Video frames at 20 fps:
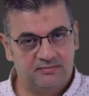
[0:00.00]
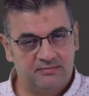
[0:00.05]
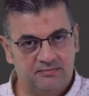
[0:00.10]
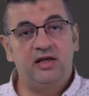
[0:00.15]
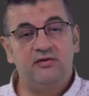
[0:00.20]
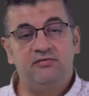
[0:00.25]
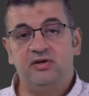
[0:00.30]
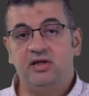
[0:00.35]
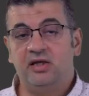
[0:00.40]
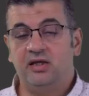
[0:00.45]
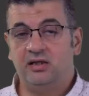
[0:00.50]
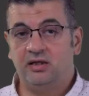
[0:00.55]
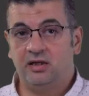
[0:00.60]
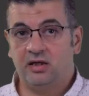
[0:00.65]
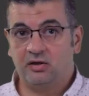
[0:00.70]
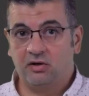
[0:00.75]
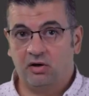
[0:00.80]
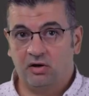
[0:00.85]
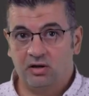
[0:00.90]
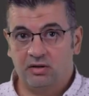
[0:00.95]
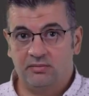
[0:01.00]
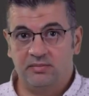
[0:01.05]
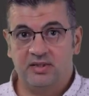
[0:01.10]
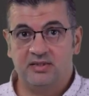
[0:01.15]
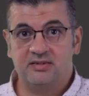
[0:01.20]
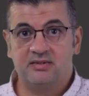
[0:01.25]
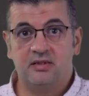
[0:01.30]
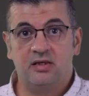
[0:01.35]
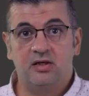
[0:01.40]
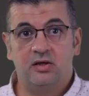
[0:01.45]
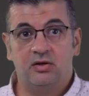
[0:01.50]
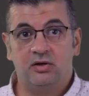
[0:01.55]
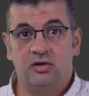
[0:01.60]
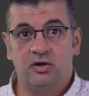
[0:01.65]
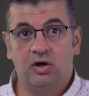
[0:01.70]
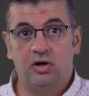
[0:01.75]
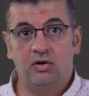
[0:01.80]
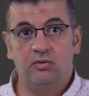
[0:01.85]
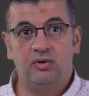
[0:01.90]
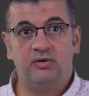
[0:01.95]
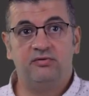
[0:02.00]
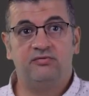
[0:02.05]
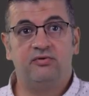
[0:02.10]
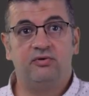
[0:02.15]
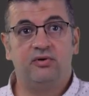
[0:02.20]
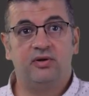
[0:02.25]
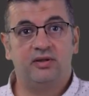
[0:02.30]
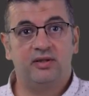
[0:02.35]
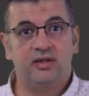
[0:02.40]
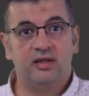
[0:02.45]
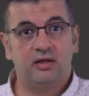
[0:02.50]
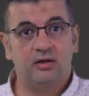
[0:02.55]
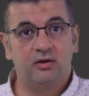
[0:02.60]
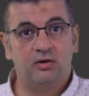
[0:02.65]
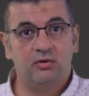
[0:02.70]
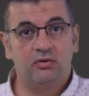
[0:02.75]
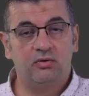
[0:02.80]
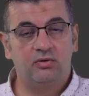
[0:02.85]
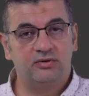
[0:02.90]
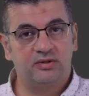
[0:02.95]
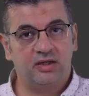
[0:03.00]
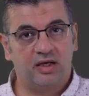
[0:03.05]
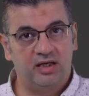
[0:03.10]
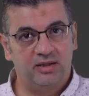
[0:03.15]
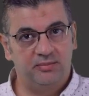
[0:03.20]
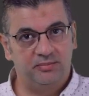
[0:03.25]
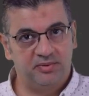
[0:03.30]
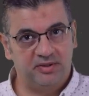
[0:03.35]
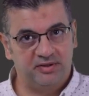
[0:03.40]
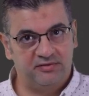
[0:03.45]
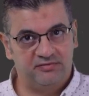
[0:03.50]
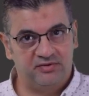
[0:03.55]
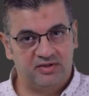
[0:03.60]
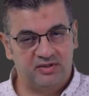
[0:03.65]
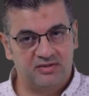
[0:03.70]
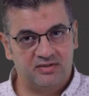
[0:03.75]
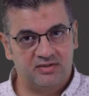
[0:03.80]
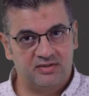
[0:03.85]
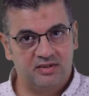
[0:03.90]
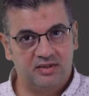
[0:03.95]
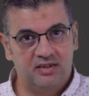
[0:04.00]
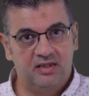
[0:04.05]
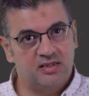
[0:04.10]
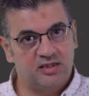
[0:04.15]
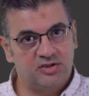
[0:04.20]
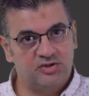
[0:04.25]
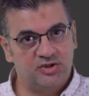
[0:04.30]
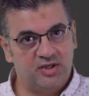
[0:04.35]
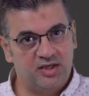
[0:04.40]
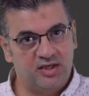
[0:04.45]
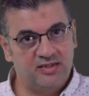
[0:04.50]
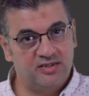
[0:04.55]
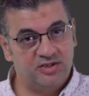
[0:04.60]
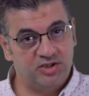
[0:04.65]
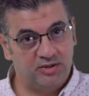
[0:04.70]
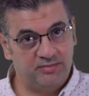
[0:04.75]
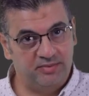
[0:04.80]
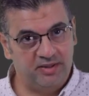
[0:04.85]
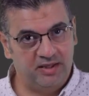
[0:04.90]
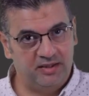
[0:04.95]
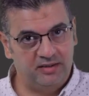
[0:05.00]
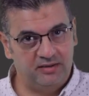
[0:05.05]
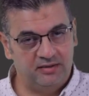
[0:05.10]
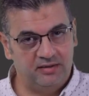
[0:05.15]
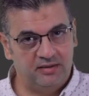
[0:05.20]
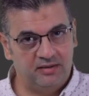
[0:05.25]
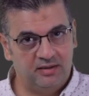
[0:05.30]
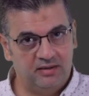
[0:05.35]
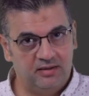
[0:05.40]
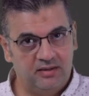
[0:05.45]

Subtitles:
Even in economies known for their low time preference, such as Japan,